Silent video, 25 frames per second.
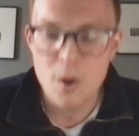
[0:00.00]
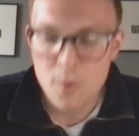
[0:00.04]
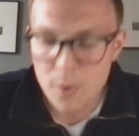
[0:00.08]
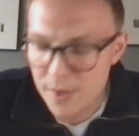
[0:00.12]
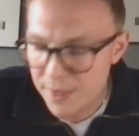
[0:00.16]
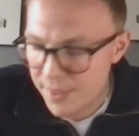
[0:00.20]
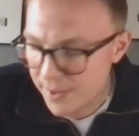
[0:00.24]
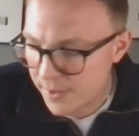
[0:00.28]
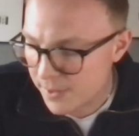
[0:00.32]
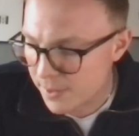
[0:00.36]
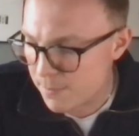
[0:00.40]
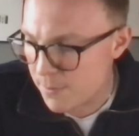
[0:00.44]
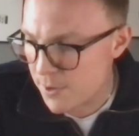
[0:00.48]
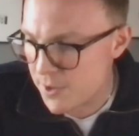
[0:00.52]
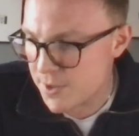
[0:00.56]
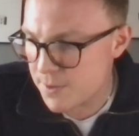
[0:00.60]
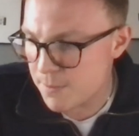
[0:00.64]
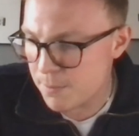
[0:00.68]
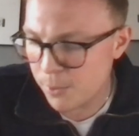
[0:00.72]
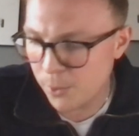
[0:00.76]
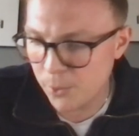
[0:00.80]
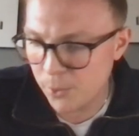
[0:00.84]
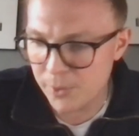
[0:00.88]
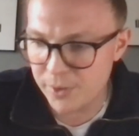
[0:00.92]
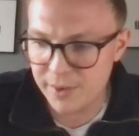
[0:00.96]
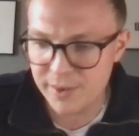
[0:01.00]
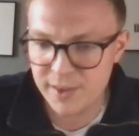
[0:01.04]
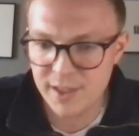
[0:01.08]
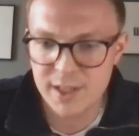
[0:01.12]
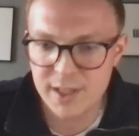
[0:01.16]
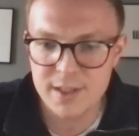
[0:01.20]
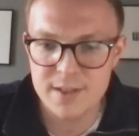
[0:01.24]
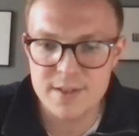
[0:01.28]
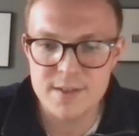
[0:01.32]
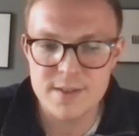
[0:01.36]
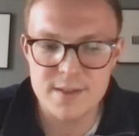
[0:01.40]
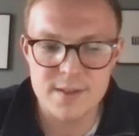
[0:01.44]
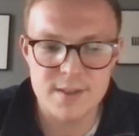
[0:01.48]
I think the most important thing
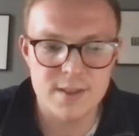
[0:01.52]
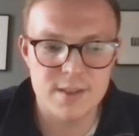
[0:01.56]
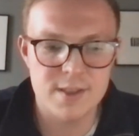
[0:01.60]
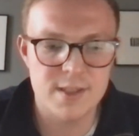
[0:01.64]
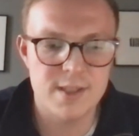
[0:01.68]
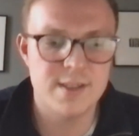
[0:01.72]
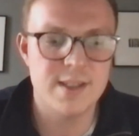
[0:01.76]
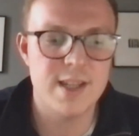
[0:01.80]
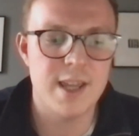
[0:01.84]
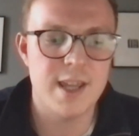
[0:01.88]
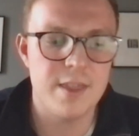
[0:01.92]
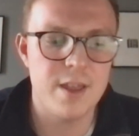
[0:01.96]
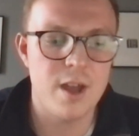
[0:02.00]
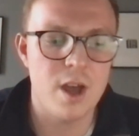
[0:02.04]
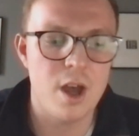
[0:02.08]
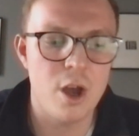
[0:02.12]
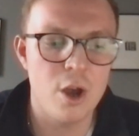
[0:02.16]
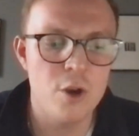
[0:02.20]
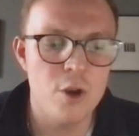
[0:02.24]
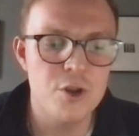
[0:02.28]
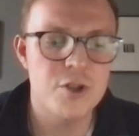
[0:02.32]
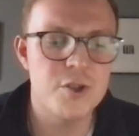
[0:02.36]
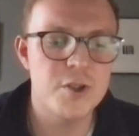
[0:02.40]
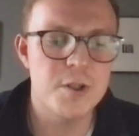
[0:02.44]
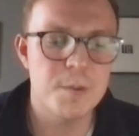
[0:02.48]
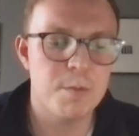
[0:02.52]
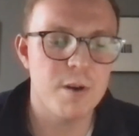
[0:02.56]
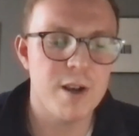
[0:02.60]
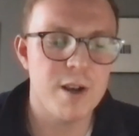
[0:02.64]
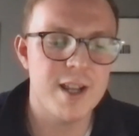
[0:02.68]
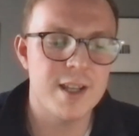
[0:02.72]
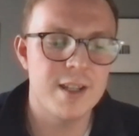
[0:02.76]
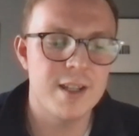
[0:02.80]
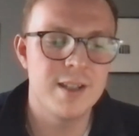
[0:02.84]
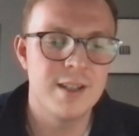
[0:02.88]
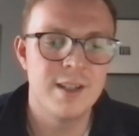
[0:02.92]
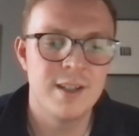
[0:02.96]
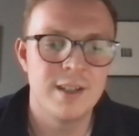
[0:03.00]
is to say that Ocean
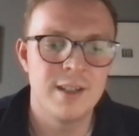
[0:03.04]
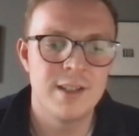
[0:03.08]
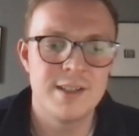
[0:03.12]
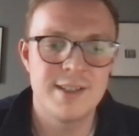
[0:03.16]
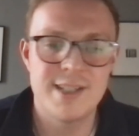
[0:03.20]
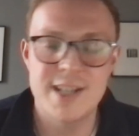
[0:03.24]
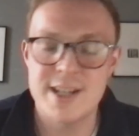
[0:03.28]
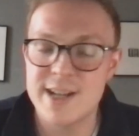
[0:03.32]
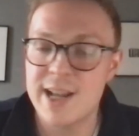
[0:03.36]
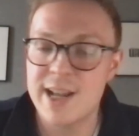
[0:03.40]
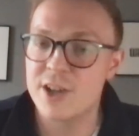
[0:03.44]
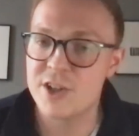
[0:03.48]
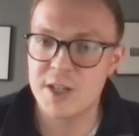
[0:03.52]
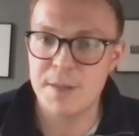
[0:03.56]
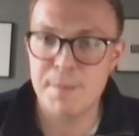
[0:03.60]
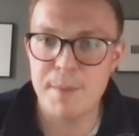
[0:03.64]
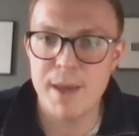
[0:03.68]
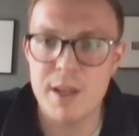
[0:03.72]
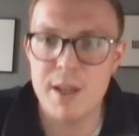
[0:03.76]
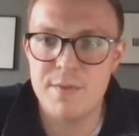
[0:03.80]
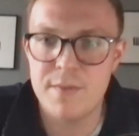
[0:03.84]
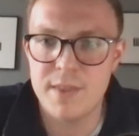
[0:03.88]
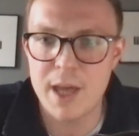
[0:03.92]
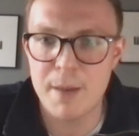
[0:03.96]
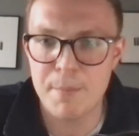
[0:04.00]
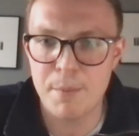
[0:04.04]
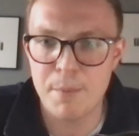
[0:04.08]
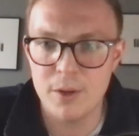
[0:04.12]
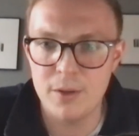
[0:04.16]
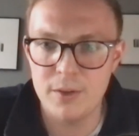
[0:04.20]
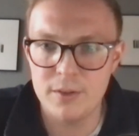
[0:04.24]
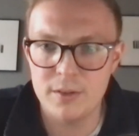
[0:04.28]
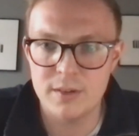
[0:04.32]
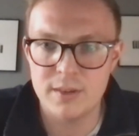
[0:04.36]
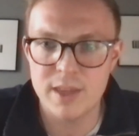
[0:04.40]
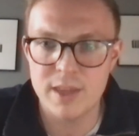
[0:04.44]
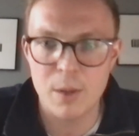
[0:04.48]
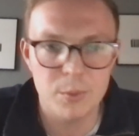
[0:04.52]
Spray didn't actually pay for that
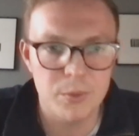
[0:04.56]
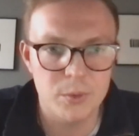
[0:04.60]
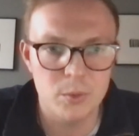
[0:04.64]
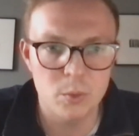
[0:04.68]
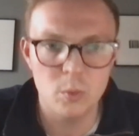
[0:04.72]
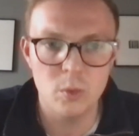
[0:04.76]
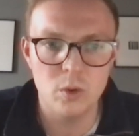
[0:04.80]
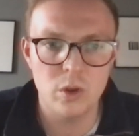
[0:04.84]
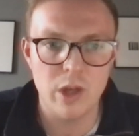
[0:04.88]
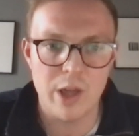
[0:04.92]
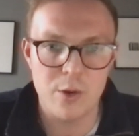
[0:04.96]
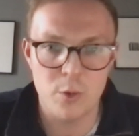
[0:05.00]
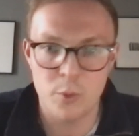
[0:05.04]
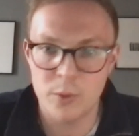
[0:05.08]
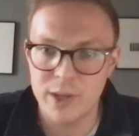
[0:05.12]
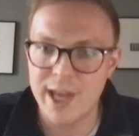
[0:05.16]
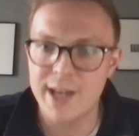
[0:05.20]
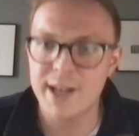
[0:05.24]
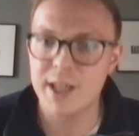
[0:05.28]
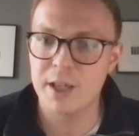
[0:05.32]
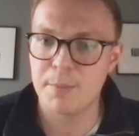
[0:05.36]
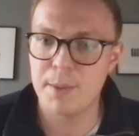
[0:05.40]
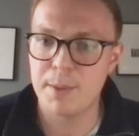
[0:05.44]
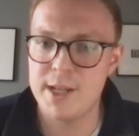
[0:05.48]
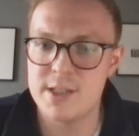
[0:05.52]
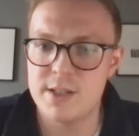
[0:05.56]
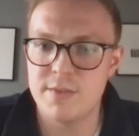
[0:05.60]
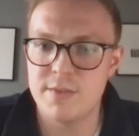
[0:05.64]
post. That was all an organic piece